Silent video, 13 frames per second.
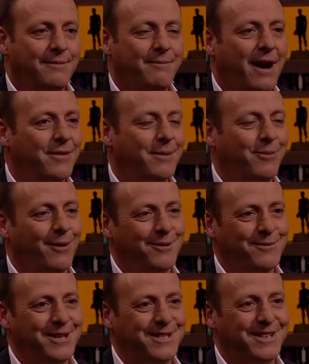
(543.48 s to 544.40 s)
But the
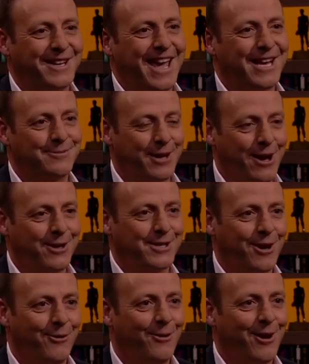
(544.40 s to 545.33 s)
problem is the Cats were going
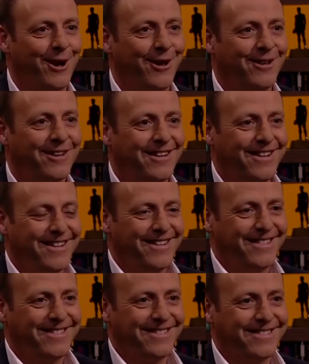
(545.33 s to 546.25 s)
so well,
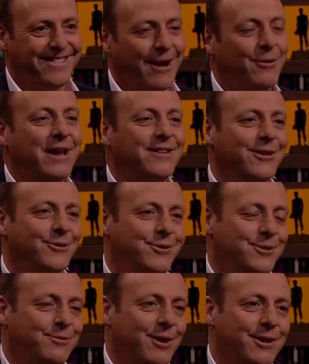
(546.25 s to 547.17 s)
they would have to
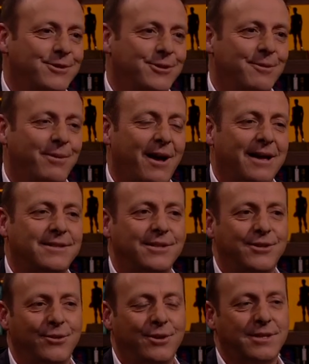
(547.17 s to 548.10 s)
lose 1 or 2 players
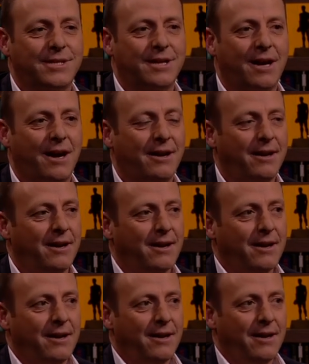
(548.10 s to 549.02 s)
to do it. So
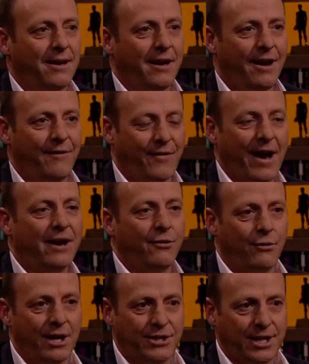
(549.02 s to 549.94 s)
if they had
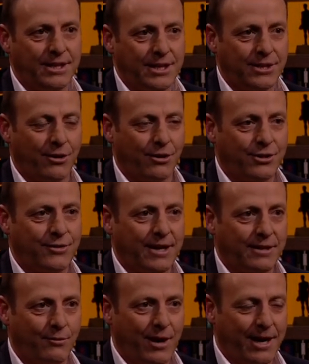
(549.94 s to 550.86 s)
rejigged his
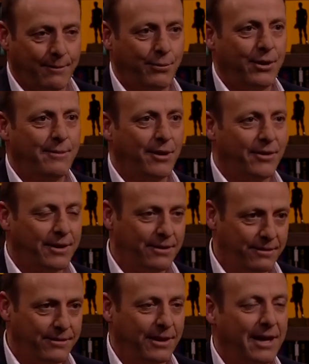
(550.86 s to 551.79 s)
contract and we had to put him on
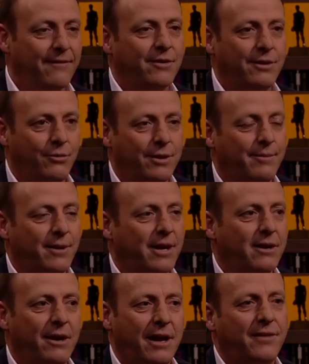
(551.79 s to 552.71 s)
the level he would have
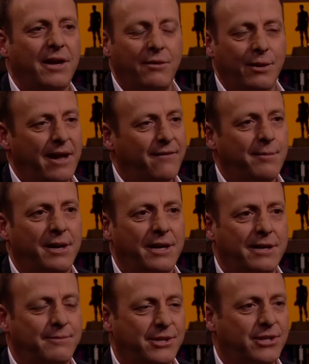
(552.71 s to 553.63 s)
been, I don't think he would have ever
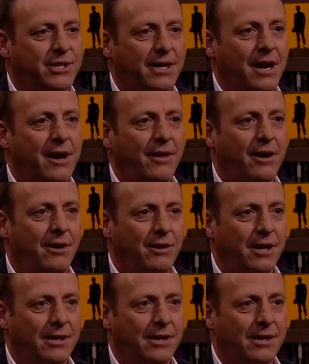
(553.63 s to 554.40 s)
been in the position to go to the Gold